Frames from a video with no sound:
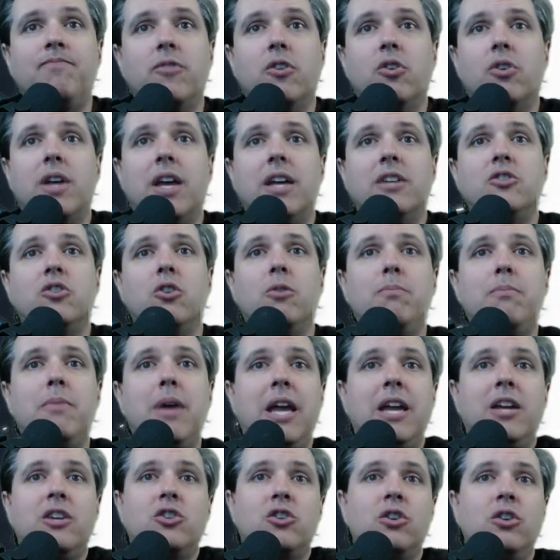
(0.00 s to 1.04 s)
Okay, so
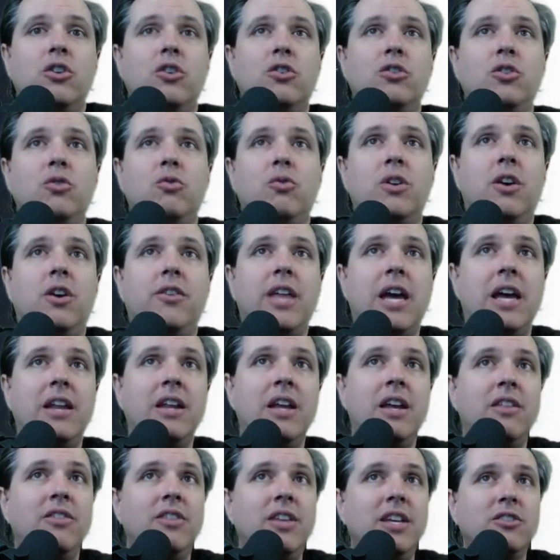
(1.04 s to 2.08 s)
make sure you're doing all that.
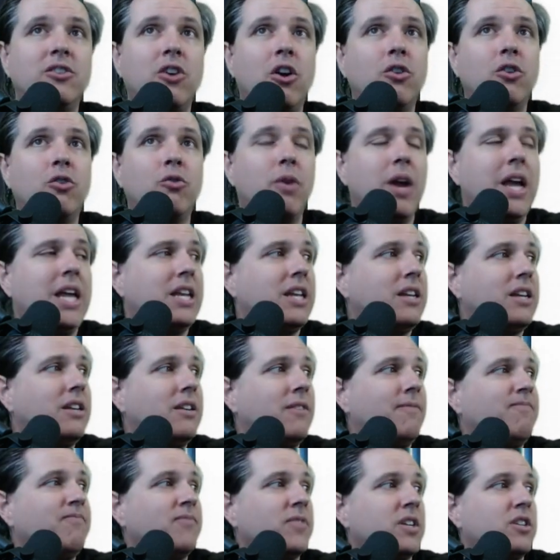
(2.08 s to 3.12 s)
These are graded.
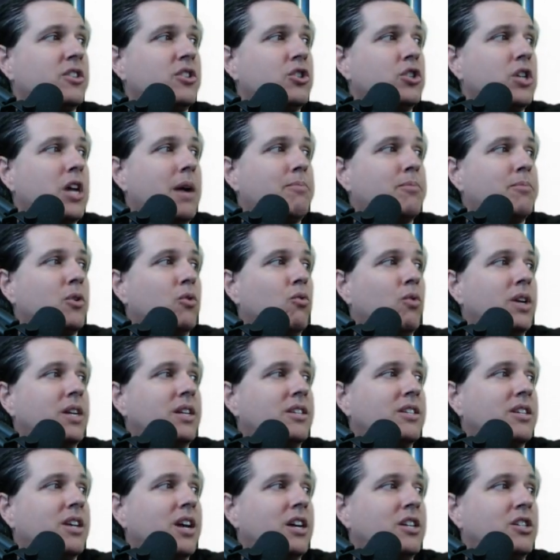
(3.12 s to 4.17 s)
It's chapter 1
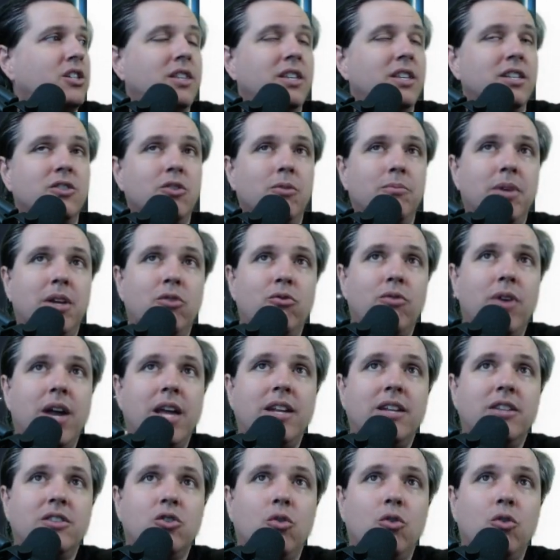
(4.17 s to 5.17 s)
discussion. This will be graded.